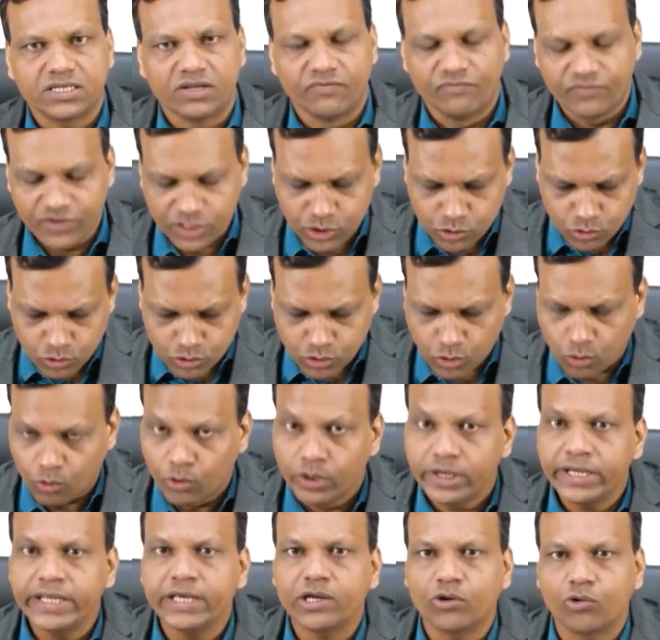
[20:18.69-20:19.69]
If we use
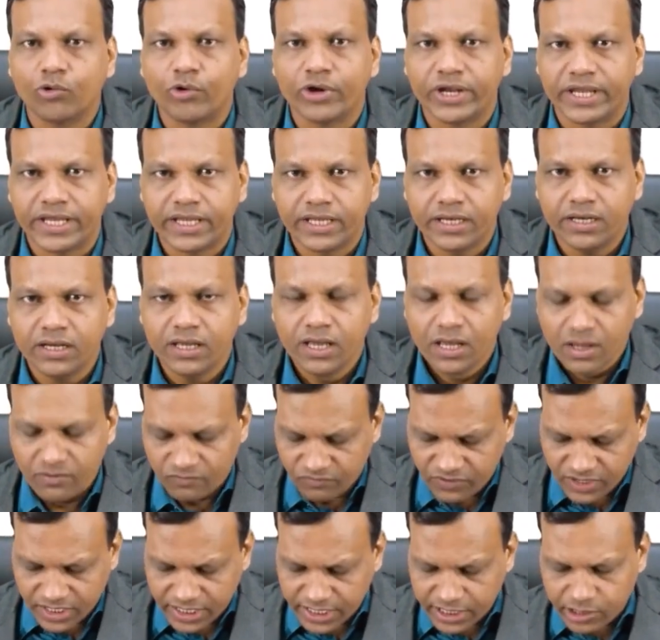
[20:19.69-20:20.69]
only quinine,
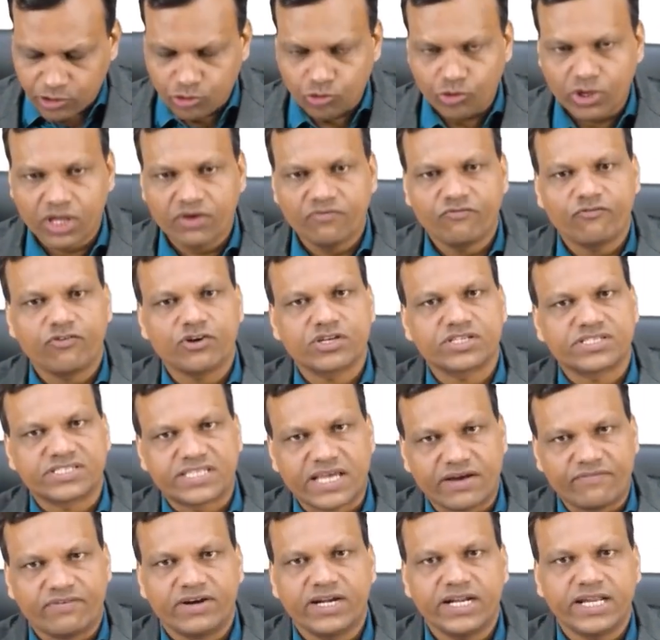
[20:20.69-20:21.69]
we need to give for
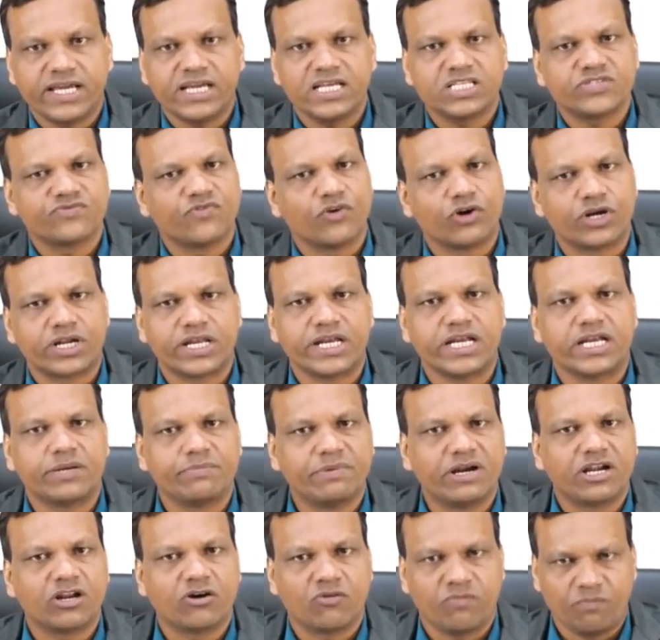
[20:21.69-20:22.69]
7 days for
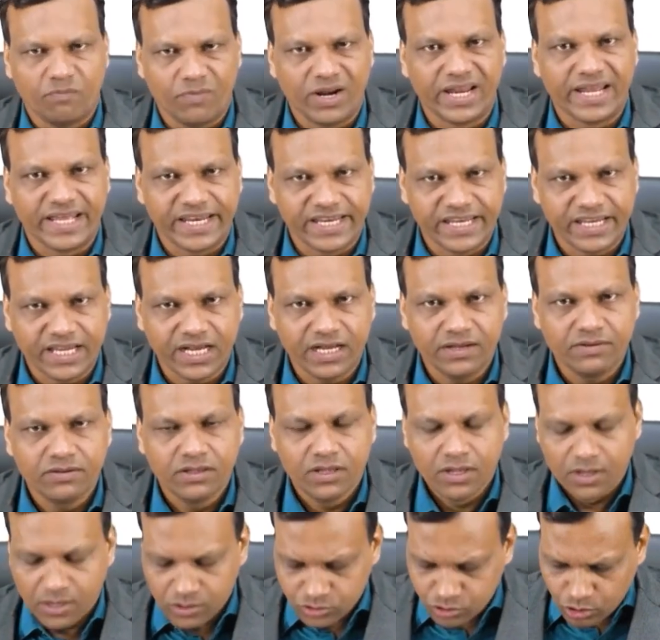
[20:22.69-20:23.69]
treatment of malaria.
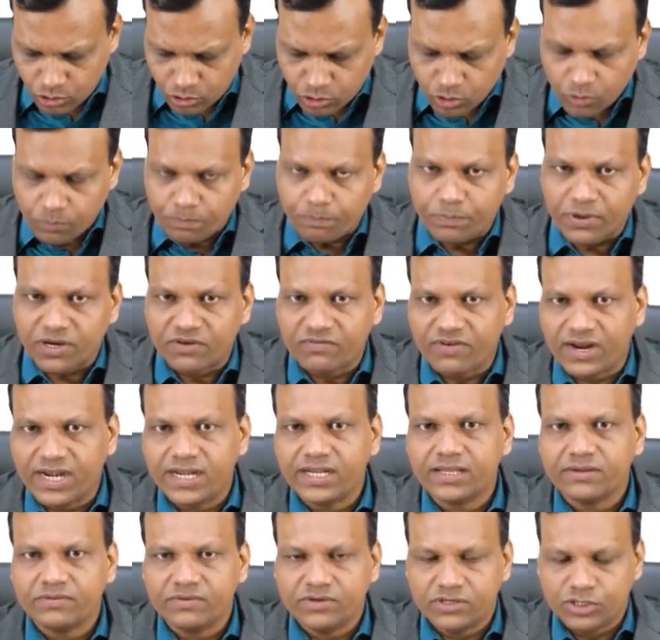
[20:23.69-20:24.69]
So to
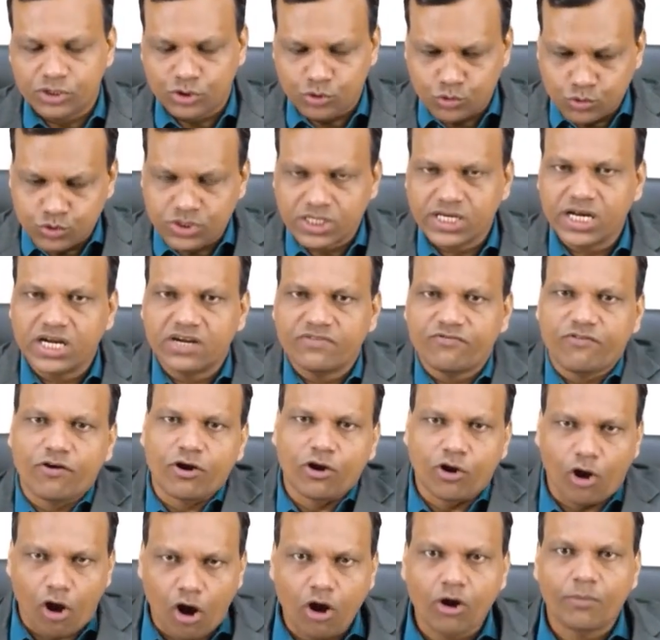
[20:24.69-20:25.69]
prevent using it for
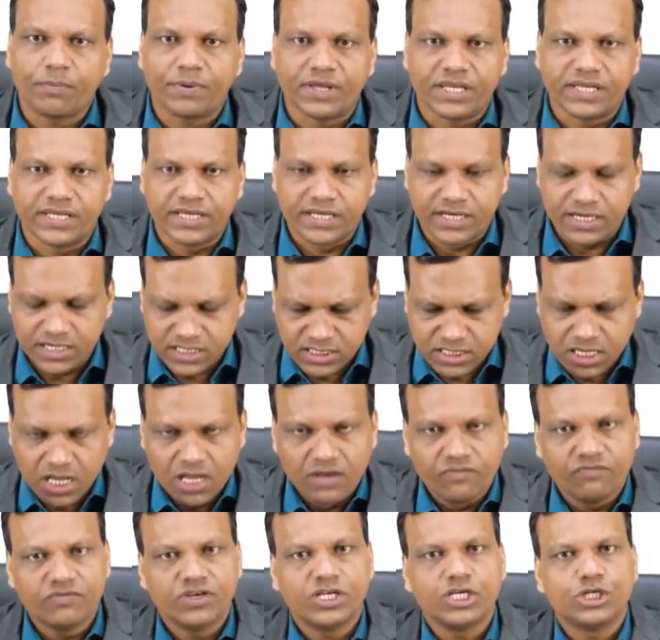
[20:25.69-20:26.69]
long periods,
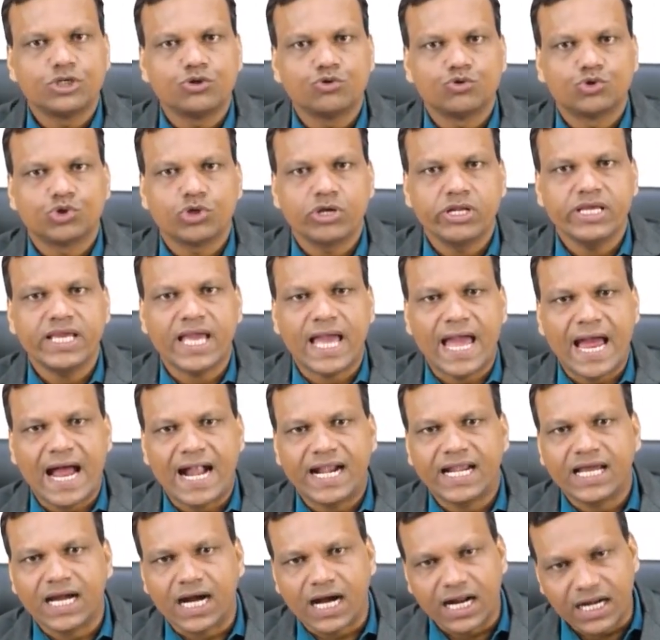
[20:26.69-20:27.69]
we usually
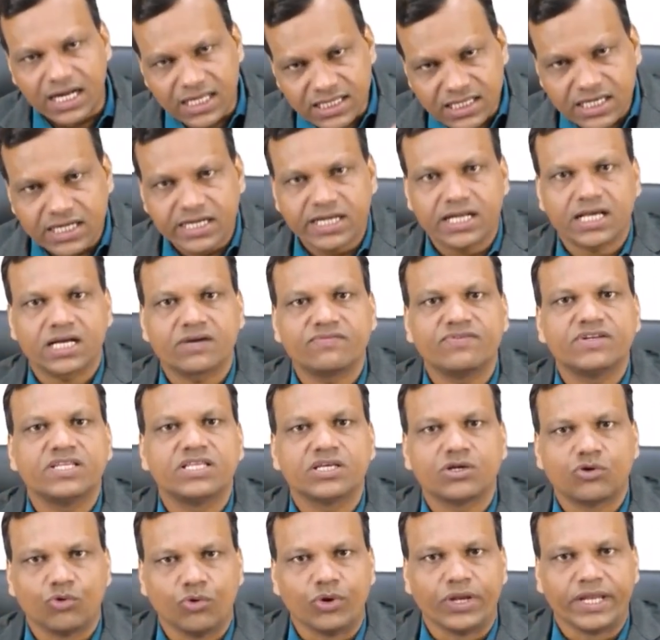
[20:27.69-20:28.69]
add another drug with
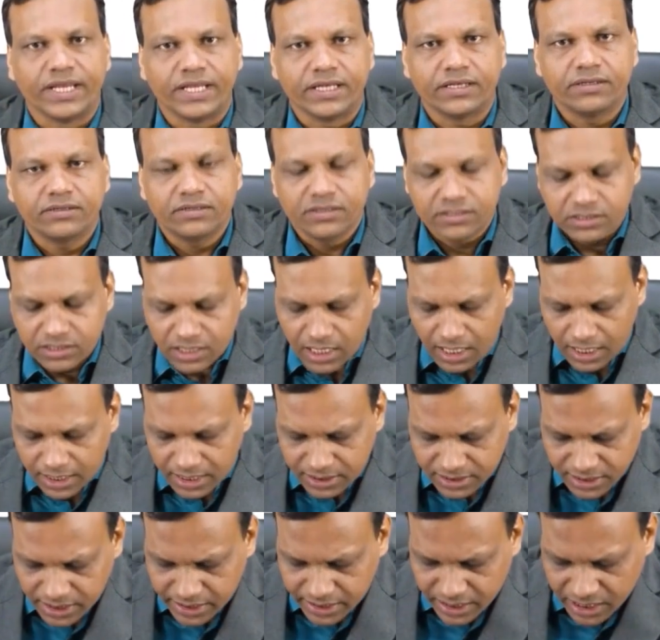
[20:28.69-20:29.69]
quinine. The
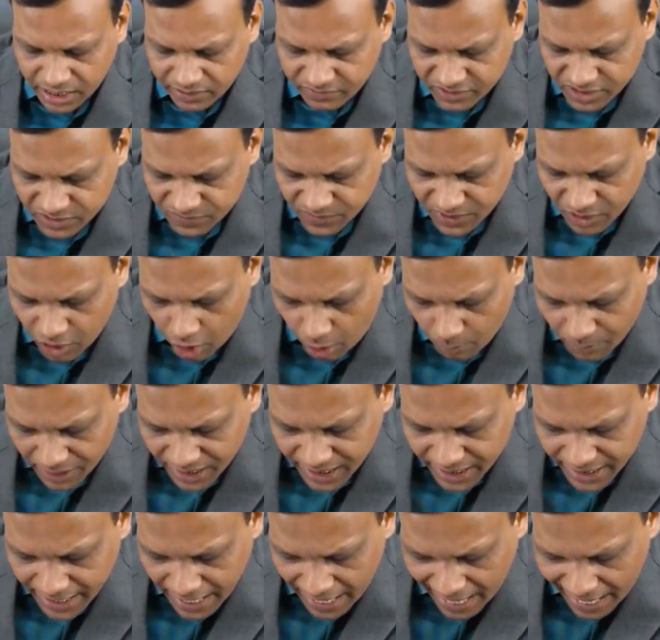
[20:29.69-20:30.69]
another drug which we
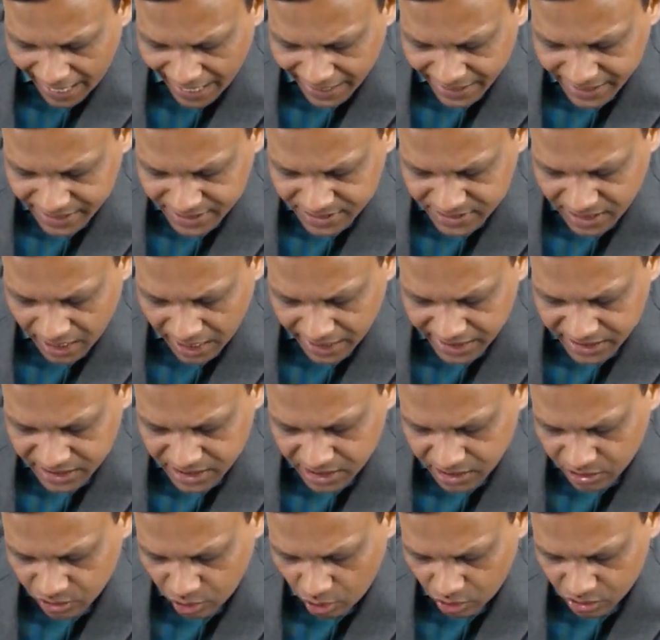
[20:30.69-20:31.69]
commonly add is
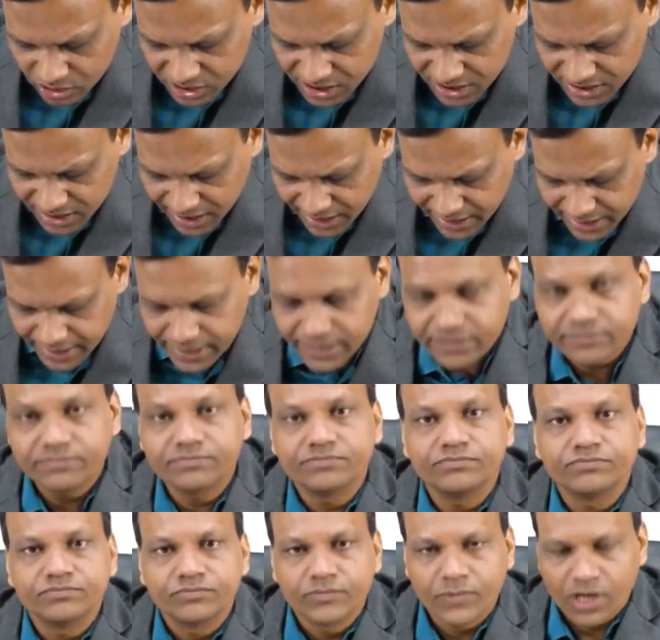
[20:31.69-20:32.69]
either doxycycline
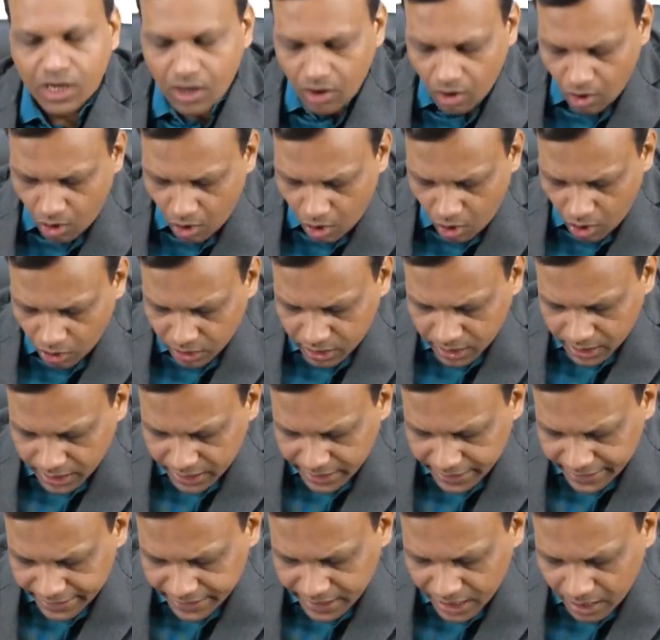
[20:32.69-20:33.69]
or
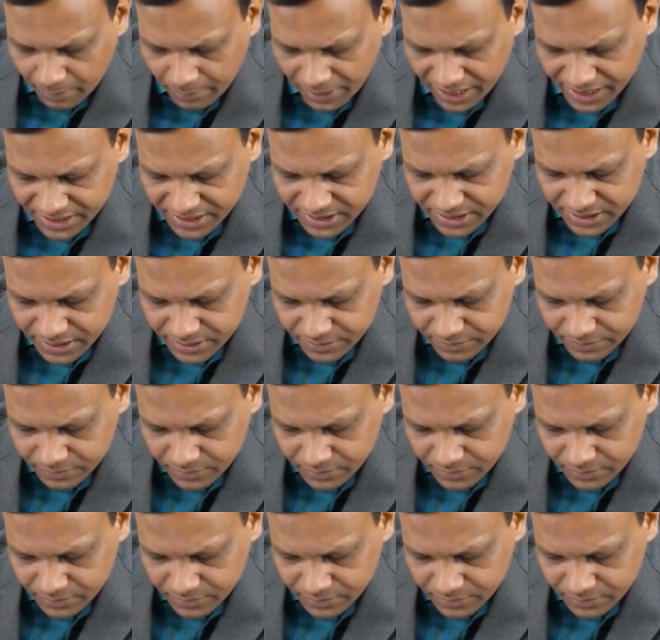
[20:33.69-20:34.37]
clindamycin.